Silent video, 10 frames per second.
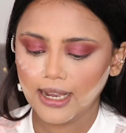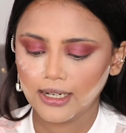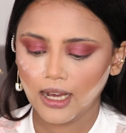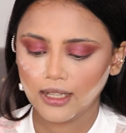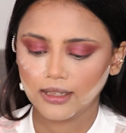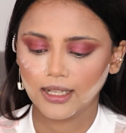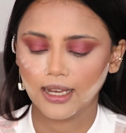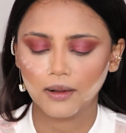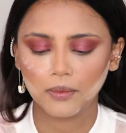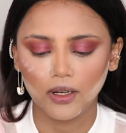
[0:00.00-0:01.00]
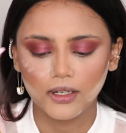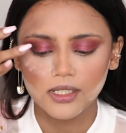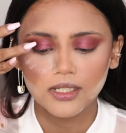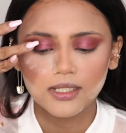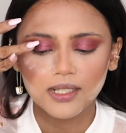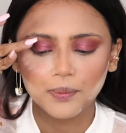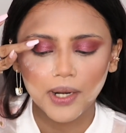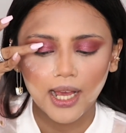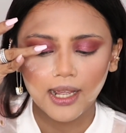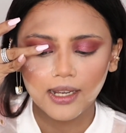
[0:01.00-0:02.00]
and then I'm gonna just
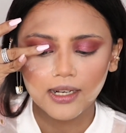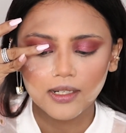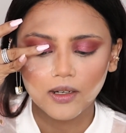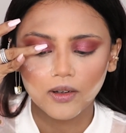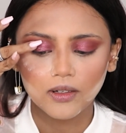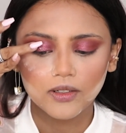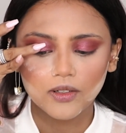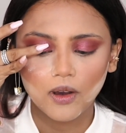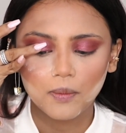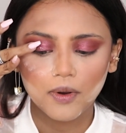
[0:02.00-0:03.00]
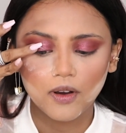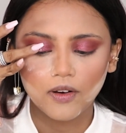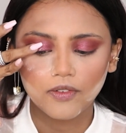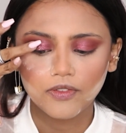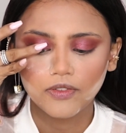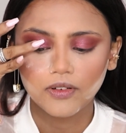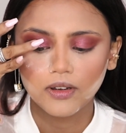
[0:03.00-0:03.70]
apply it on top of